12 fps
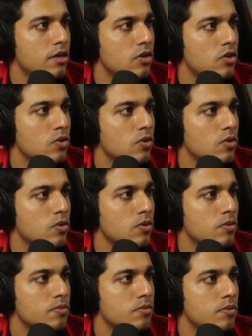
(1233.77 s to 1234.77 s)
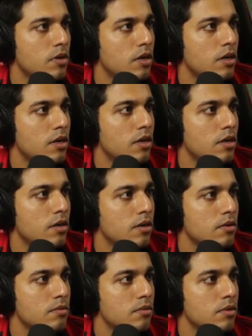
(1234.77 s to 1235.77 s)
to uh,
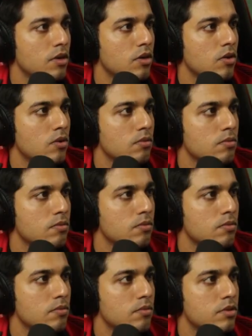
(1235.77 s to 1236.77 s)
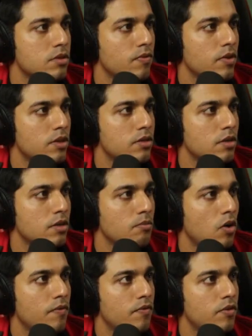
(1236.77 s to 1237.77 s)
you know with some
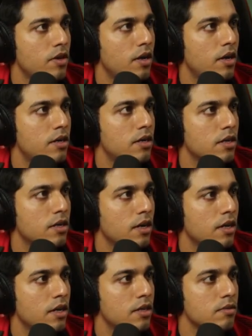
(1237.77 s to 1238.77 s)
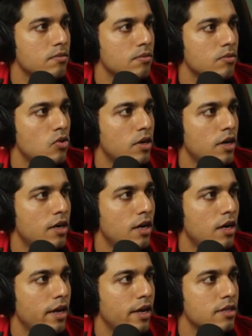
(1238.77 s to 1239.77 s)
offset and rotate it
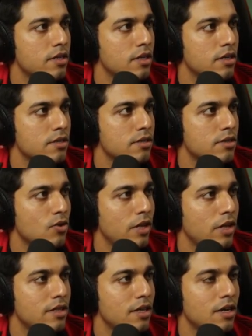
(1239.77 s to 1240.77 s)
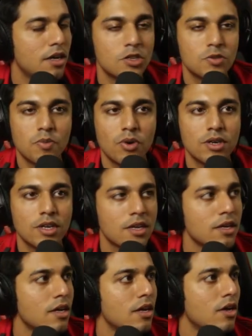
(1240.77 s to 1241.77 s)
like this, like the gun is pointing
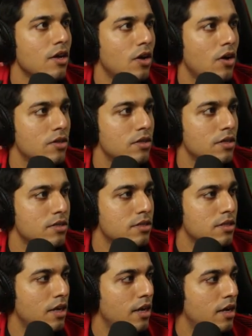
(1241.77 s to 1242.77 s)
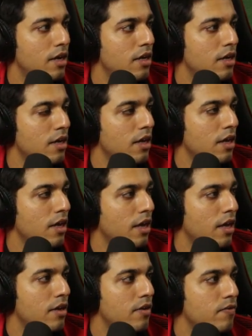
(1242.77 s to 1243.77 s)
on this side.
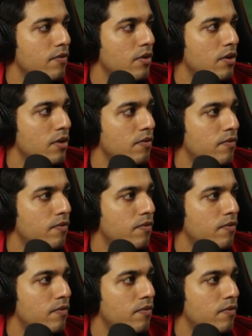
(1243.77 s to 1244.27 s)
And for